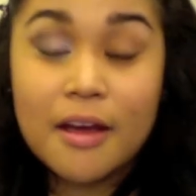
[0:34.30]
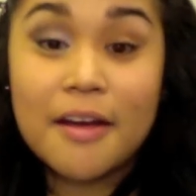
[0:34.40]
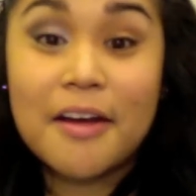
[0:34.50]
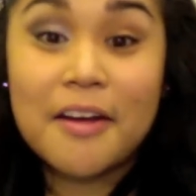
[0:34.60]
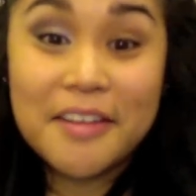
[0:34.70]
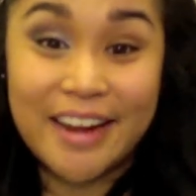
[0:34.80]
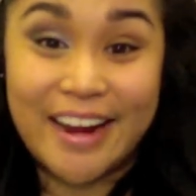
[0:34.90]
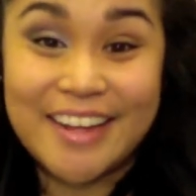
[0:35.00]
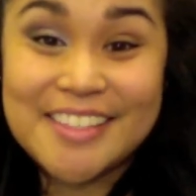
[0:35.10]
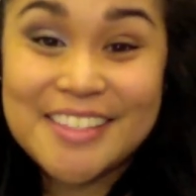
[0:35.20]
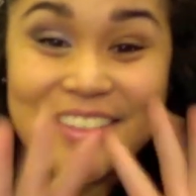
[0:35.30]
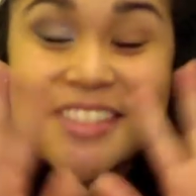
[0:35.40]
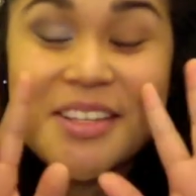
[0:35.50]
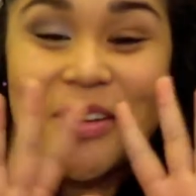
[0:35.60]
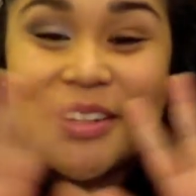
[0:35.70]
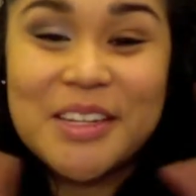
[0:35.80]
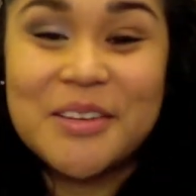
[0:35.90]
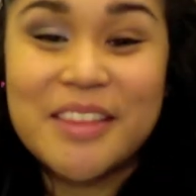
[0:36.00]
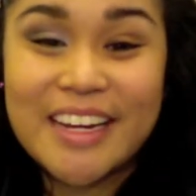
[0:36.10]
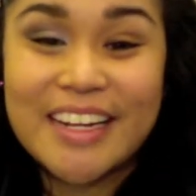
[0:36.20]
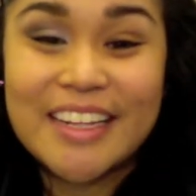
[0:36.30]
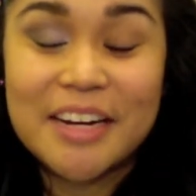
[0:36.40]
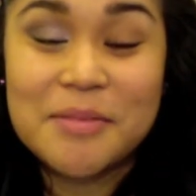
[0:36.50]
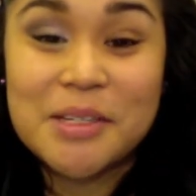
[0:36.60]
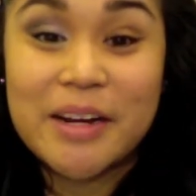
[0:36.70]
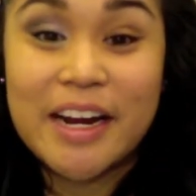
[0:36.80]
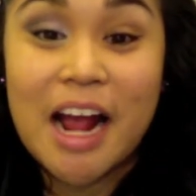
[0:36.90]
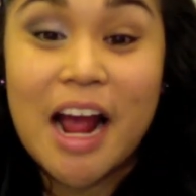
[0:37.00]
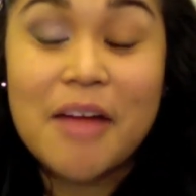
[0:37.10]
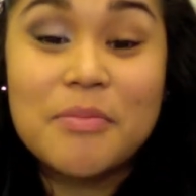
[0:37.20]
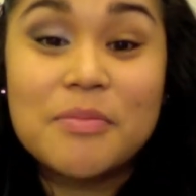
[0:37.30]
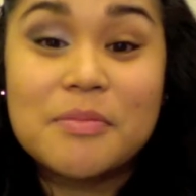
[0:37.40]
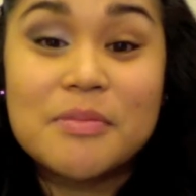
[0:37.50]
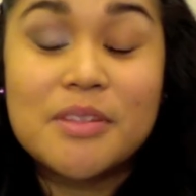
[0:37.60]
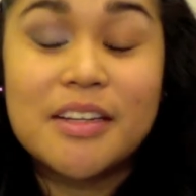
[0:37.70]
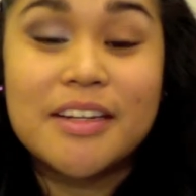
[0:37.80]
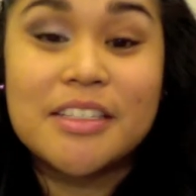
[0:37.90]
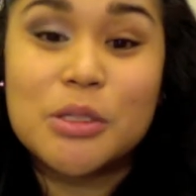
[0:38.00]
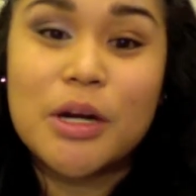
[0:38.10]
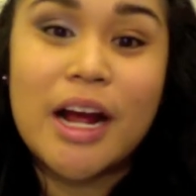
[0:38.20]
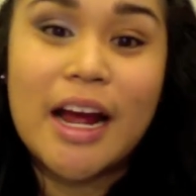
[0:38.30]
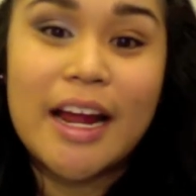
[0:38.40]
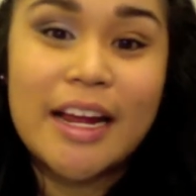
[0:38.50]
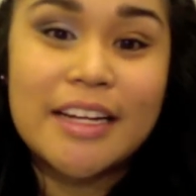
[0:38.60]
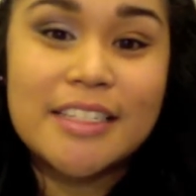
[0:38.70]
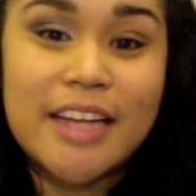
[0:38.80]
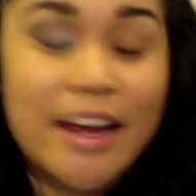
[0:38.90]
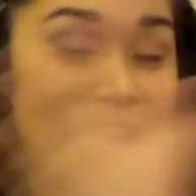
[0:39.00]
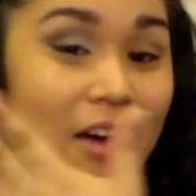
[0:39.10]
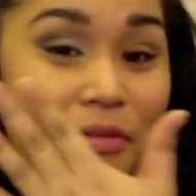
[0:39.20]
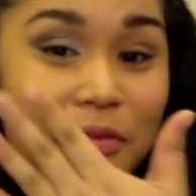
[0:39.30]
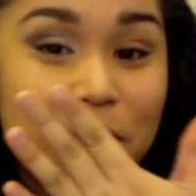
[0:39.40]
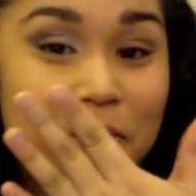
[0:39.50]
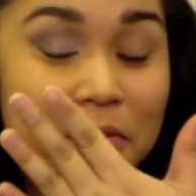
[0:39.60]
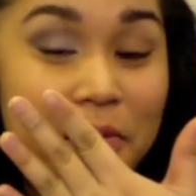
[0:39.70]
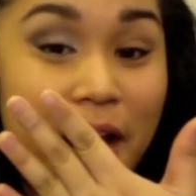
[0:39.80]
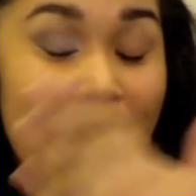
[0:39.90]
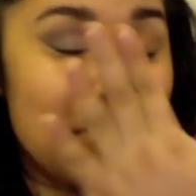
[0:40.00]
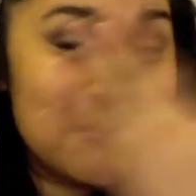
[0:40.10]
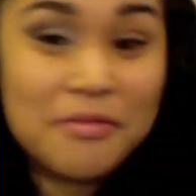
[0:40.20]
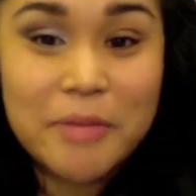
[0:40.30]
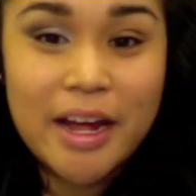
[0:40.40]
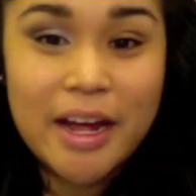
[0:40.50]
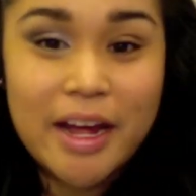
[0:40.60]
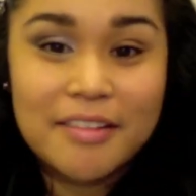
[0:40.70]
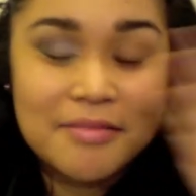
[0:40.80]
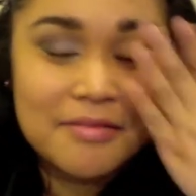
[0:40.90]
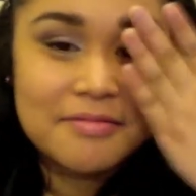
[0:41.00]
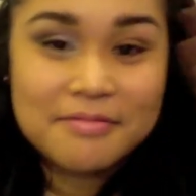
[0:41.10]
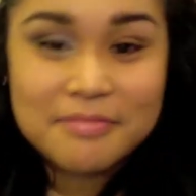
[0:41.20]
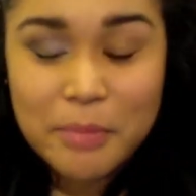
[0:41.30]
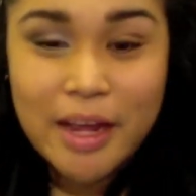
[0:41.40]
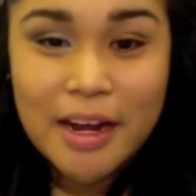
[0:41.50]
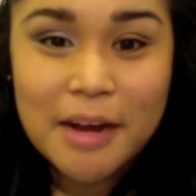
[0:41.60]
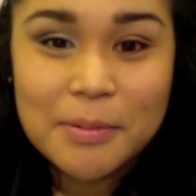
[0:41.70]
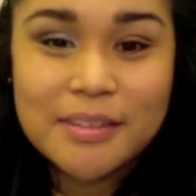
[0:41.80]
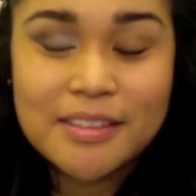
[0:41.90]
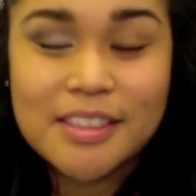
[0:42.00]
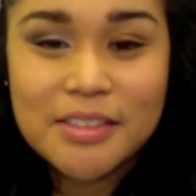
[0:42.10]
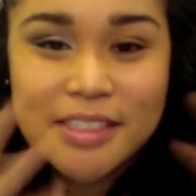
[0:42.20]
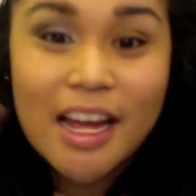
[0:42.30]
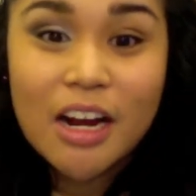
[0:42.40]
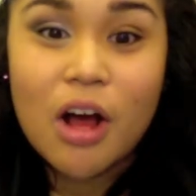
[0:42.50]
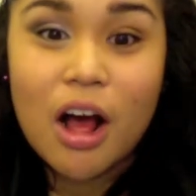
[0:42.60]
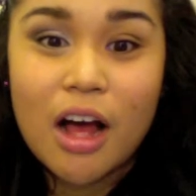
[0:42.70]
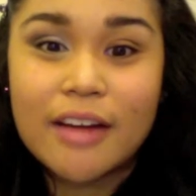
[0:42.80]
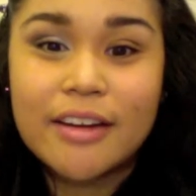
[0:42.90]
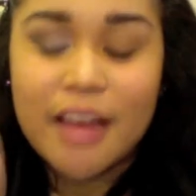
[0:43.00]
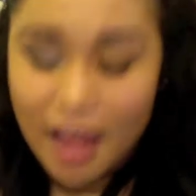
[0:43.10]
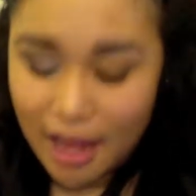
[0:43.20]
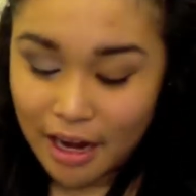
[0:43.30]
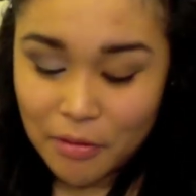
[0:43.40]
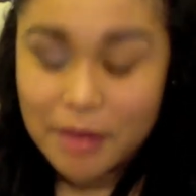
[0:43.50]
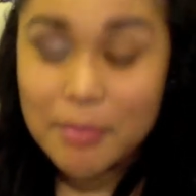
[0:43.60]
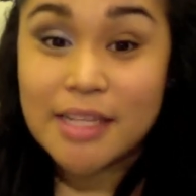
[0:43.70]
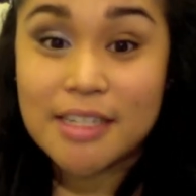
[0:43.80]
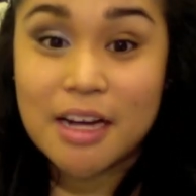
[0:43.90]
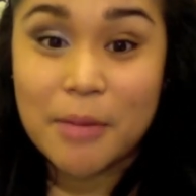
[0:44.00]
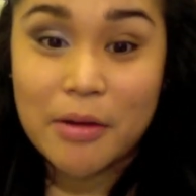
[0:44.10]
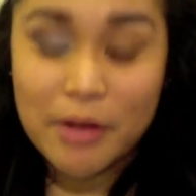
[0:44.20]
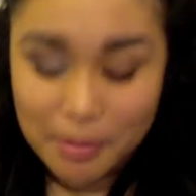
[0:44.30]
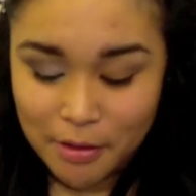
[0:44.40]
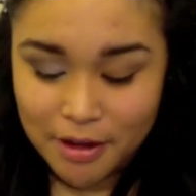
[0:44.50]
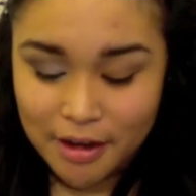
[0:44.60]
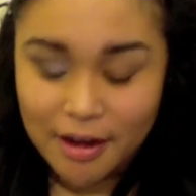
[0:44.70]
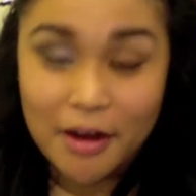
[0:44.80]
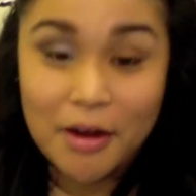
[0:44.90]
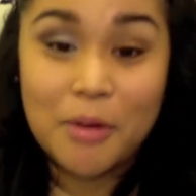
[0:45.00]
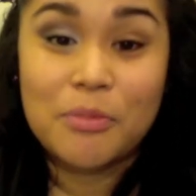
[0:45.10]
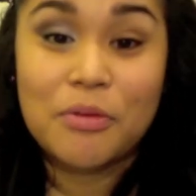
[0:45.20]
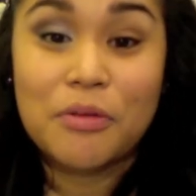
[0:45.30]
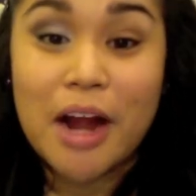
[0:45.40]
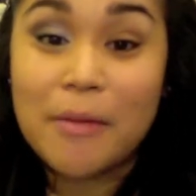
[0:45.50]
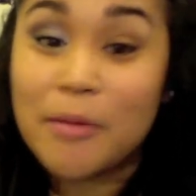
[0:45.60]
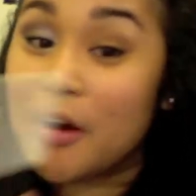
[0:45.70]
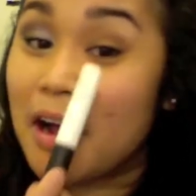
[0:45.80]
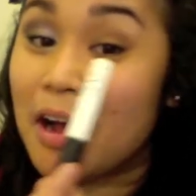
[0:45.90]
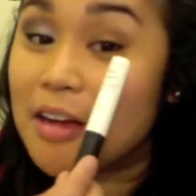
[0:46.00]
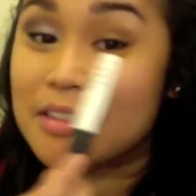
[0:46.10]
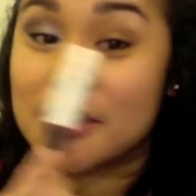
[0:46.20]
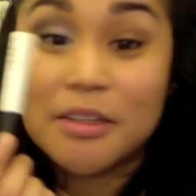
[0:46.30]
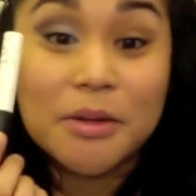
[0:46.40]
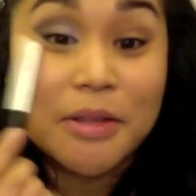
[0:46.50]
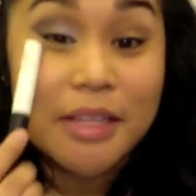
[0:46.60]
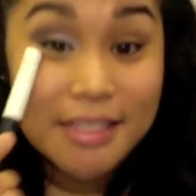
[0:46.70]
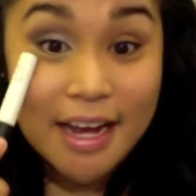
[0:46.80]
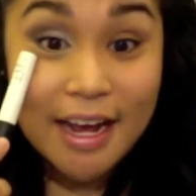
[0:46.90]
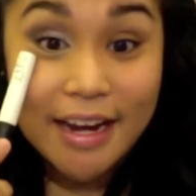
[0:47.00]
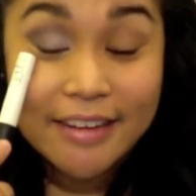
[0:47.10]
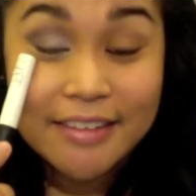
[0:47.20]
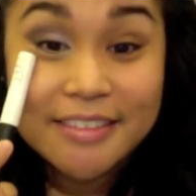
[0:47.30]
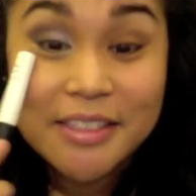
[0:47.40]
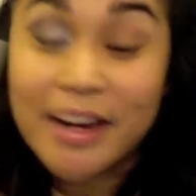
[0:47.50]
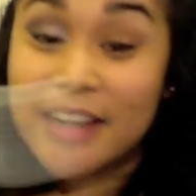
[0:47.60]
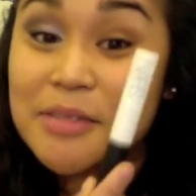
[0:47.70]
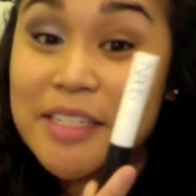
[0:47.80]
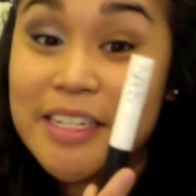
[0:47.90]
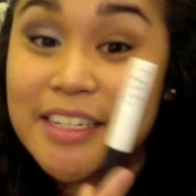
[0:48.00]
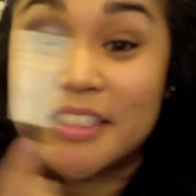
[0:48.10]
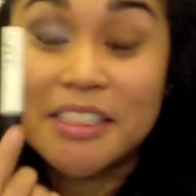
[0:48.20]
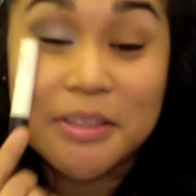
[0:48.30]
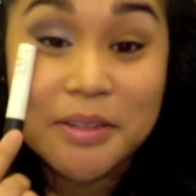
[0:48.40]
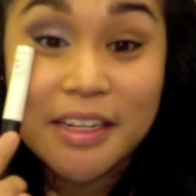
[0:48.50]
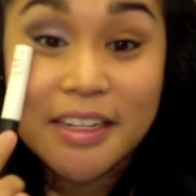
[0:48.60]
Okay, so this whole new thing that I'm doing, I'm gonna try and take off half of my makeup, so it's kind of odd, and I already messed up. I already put primer onto this eye, so I have to re-put